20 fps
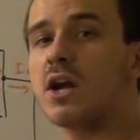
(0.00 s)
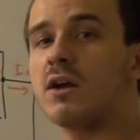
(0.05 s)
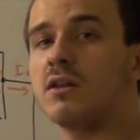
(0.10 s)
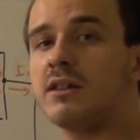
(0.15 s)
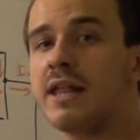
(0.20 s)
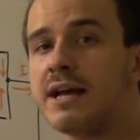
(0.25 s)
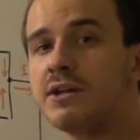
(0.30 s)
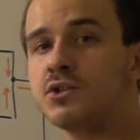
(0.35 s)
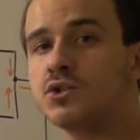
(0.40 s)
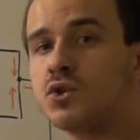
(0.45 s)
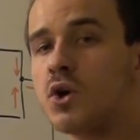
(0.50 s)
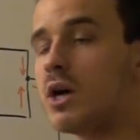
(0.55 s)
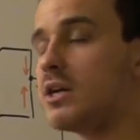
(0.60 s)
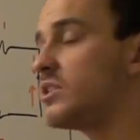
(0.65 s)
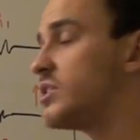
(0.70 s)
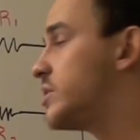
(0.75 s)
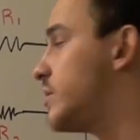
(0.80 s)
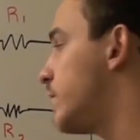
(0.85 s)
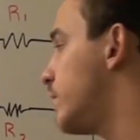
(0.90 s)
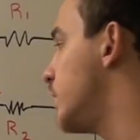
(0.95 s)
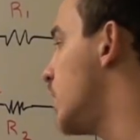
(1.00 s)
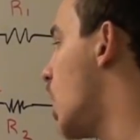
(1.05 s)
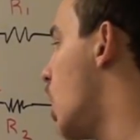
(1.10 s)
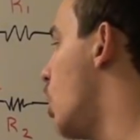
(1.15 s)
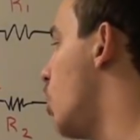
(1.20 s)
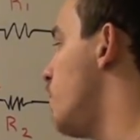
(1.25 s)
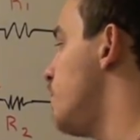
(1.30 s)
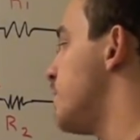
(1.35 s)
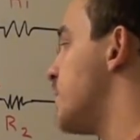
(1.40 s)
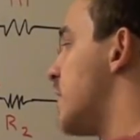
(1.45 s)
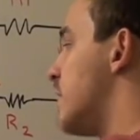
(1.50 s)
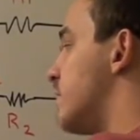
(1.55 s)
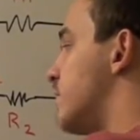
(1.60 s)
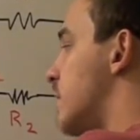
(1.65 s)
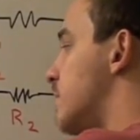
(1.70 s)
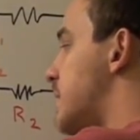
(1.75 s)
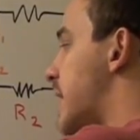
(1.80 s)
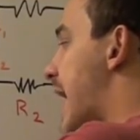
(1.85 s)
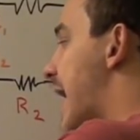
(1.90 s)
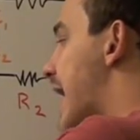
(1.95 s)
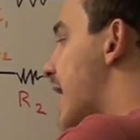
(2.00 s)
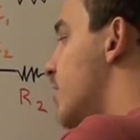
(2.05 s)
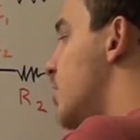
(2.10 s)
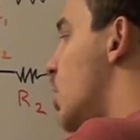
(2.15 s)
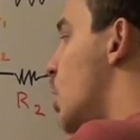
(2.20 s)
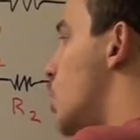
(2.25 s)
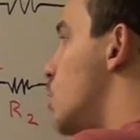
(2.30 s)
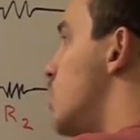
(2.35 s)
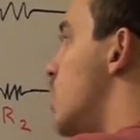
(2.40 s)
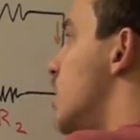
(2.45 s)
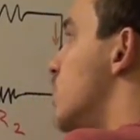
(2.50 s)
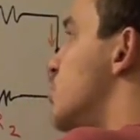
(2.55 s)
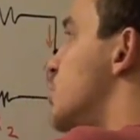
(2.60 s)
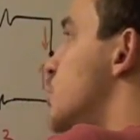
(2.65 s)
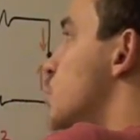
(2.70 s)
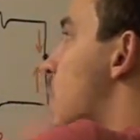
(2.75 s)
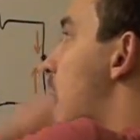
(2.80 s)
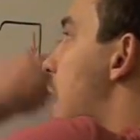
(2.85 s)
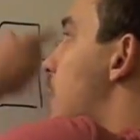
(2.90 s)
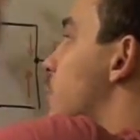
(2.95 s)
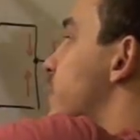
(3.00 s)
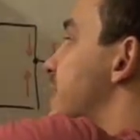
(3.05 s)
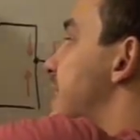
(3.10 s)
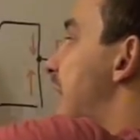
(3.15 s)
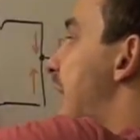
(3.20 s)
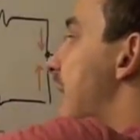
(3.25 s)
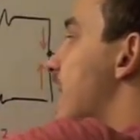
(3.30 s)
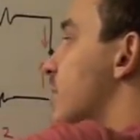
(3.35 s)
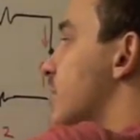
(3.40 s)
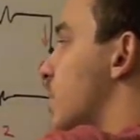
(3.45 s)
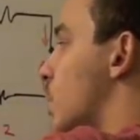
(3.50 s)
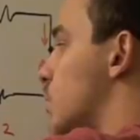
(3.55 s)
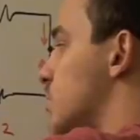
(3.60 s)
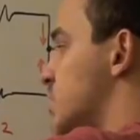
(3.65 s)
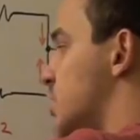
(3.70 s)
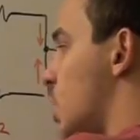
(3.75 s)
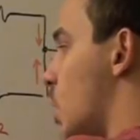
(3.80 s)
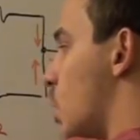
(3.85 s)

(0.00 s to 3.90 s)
our electrons to flow from the anode to our cathode.